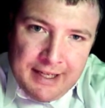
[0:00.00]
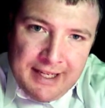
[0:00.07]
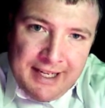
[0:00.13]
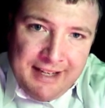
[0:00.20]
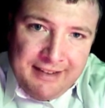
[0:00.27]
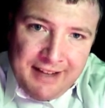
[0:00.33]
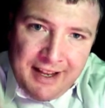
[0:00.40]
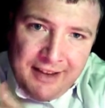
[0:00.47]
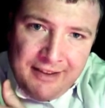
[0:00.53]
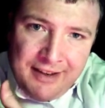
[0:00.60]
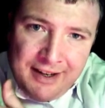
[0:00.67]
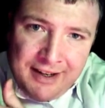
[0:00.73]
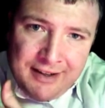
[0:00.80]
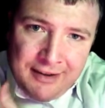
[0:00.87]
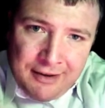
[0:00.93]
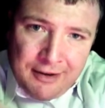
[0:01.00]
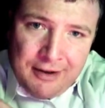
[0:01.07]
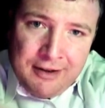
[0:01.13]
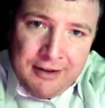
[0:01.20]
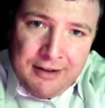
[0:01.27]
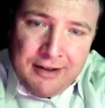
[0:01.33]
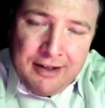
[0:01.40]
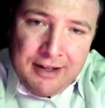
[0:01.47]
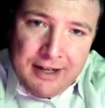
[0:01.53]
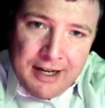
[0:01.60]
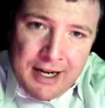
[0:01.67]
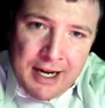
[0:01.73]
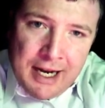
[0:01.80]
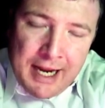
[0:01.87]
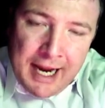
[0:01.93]
He sounds like a nerd,
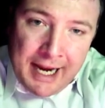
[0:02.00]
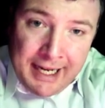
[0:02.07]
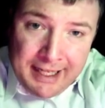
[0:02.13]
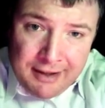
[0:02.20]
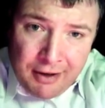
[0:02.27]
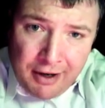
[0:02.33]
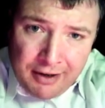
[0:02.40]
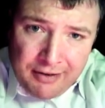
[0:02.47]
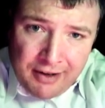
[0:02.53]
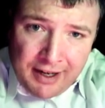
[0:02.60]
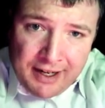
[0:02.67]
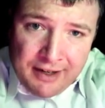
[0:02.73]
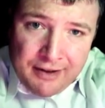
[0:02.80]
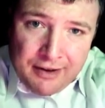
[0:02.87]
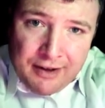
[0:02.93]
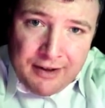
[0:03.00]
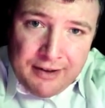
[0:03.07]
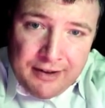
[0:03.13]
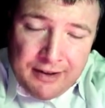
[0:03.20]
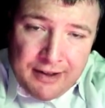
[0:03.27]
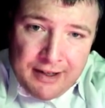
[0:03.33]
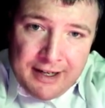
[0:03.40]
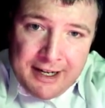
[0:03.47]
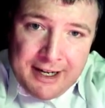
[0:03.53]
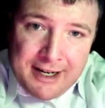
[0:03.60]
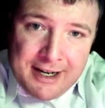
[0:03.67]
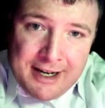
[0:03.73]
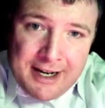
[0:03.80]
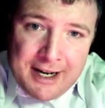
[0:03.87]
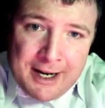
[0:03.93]
and he talks like a nerd.
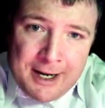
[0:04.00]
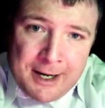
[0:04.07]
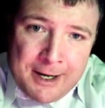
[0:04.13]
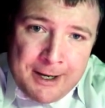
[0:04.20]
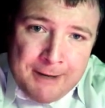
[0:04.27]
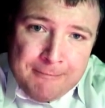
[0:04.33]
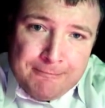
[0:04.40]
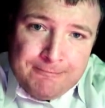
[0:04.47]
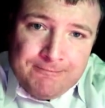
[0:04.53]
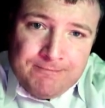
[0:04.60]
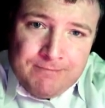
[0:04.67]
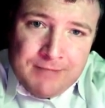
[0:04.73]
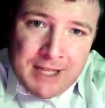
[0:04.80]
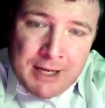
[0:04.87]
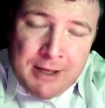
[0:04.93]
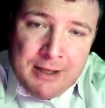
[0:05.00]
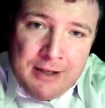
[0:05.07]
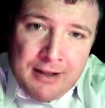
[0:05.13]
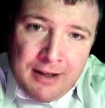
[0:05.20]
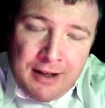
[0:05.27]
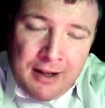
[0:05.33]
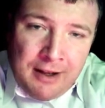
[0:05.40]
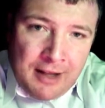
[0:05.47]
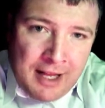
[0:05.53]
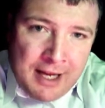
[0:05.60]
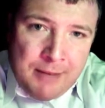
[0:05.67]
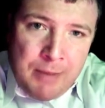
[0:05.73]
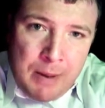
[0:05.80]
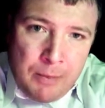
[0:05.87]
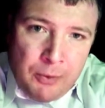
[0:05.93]
Um, and a lot of
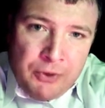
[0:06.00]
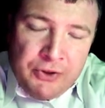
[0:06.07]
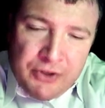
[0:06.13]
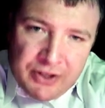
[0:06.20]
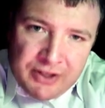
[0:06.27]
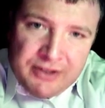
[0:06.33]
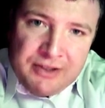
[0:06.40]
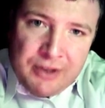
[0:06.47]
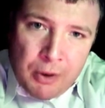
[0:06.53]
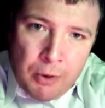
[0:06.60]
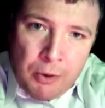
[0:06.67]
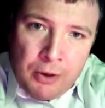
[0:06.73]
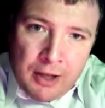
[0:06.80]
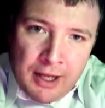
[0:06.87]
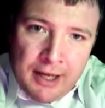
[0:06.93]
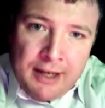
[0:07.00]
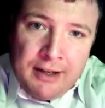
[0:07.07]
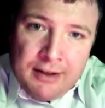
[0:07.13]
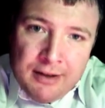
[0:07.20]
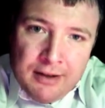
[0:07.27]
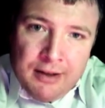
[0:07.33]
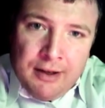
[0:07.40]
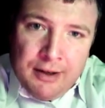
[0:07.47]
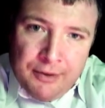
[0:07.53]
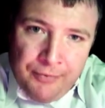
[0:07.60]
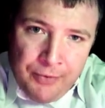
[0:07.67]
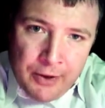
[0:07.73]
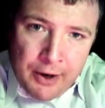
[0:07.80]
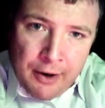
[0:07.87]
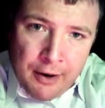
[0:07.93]
people just don't like
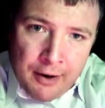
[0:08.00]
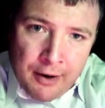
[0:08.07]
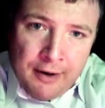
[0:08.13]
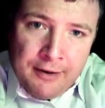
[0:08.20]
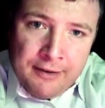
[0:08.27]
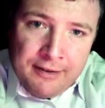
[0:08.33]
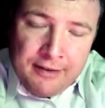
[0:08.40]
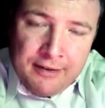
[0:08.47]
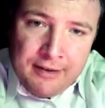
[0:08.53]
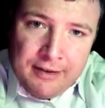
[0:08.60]
nerds.